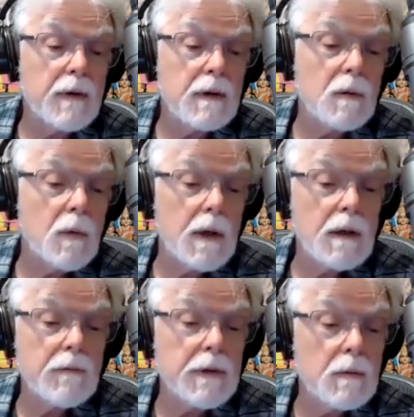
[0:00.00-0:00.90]
unaware
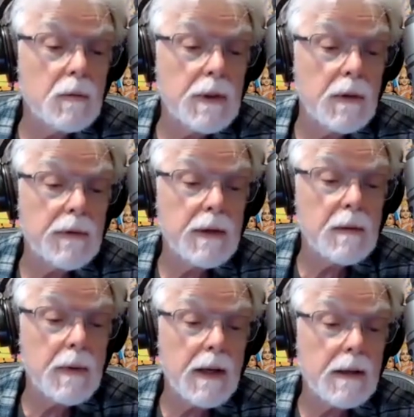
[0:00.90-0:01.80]
of it. We don't think
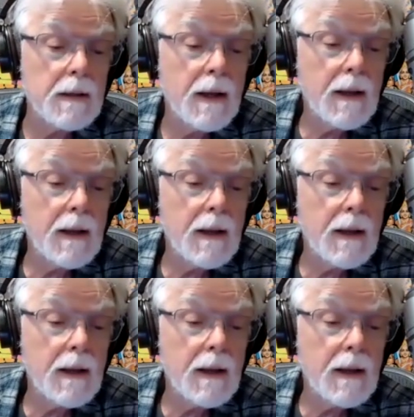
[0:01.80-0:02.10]
about it.